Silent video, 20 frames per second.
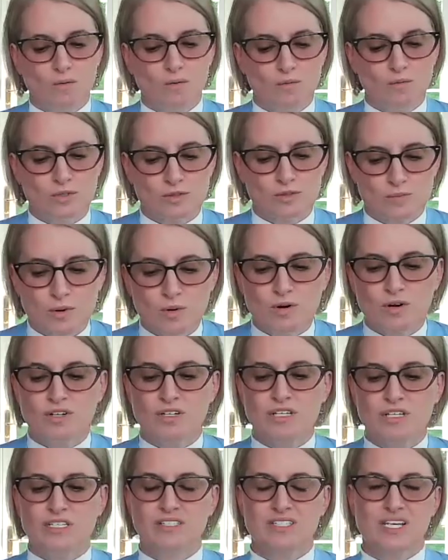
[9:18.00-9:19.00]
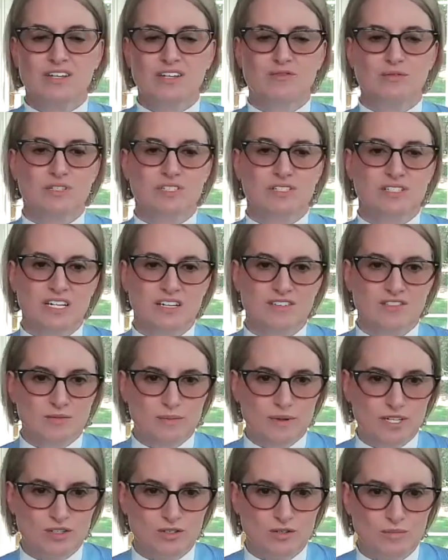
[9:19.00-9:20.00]
was born, his life was saved
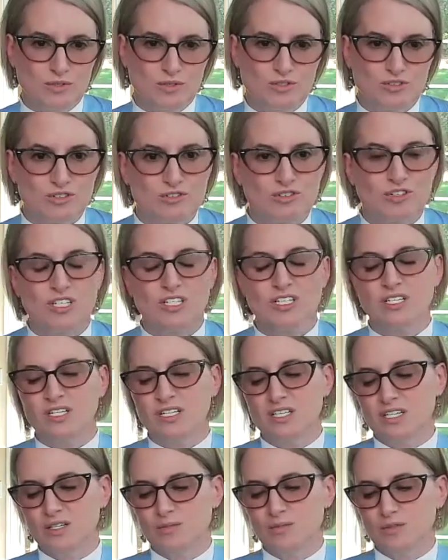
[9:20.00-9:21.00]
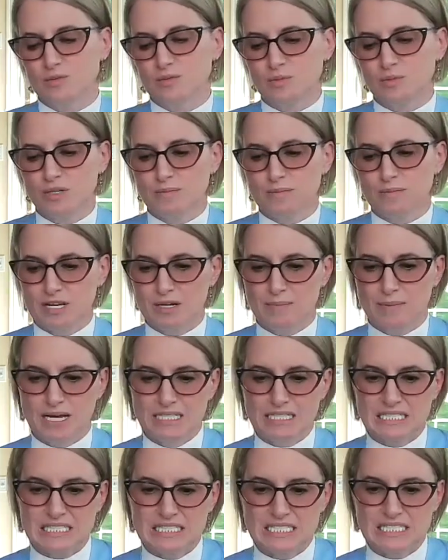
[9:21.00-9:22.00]
by newborn screening. He was pretty
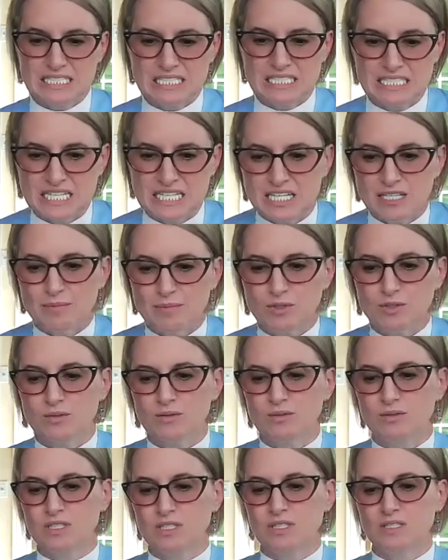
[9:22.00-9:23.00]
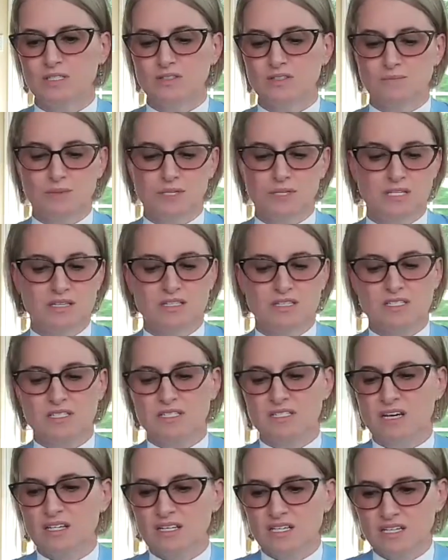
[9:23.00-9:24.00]
metabolically stable. He's been in the
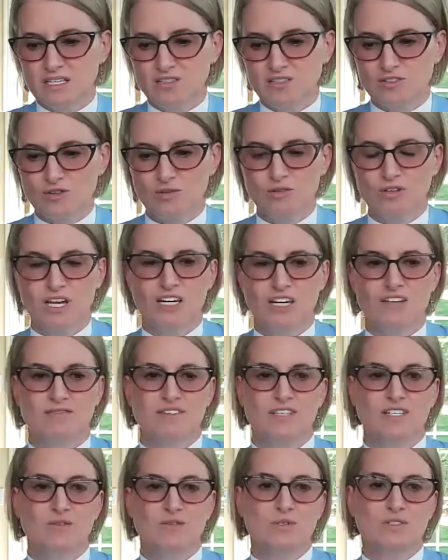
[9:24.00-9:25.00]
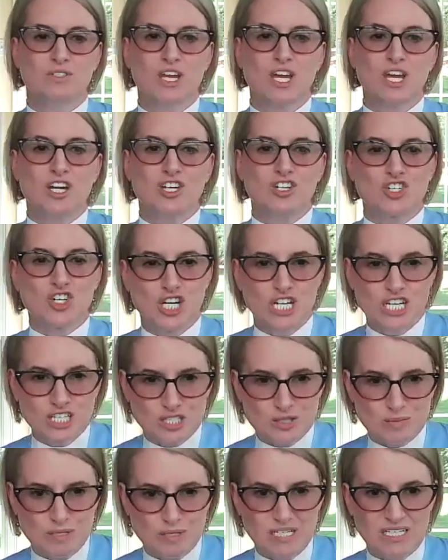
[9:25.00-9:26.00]
study his whole life. He was
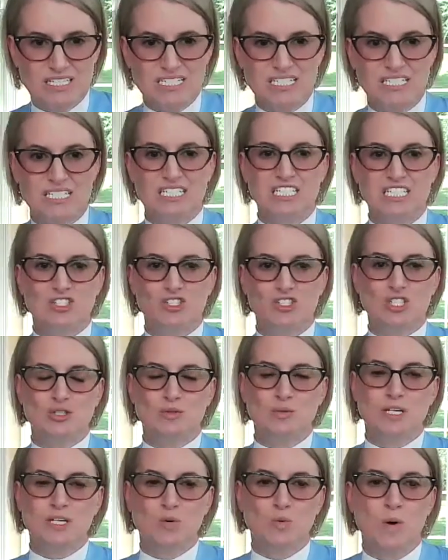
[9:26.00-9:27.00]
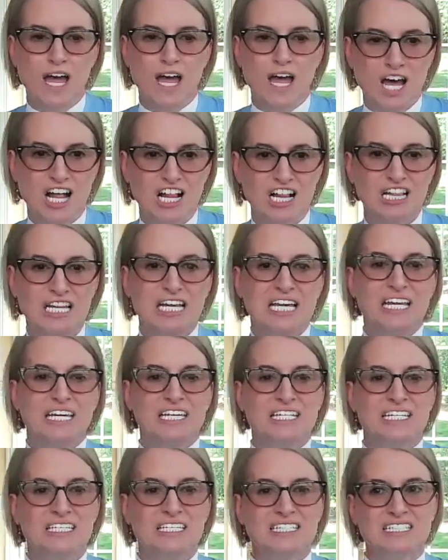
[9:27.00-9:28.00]
transplanted. He's doing well.
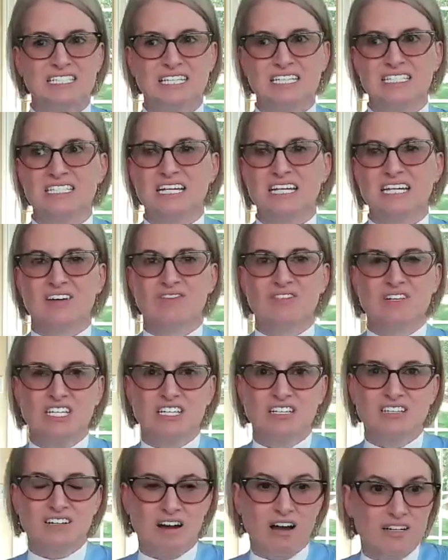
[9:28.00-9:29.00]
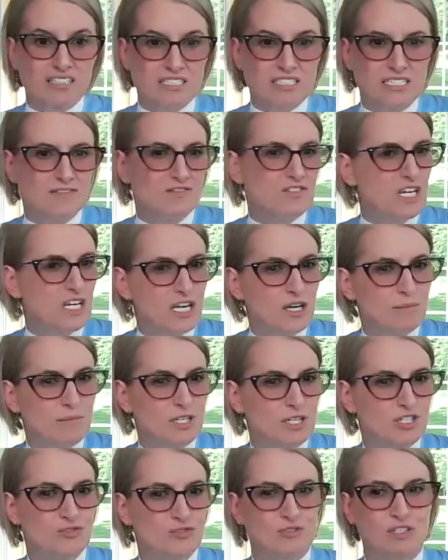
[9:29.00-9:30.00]
He doesn't have any cognitive
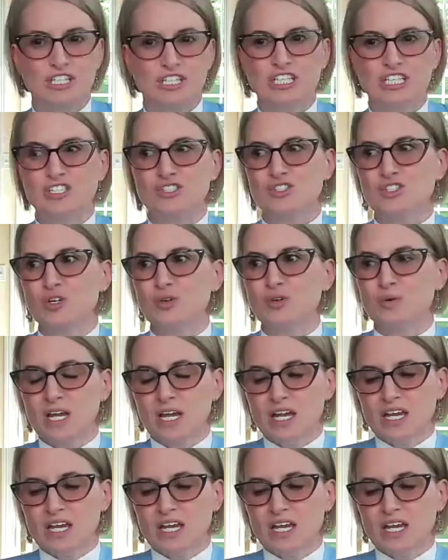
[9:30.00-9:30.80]
damage, really. So,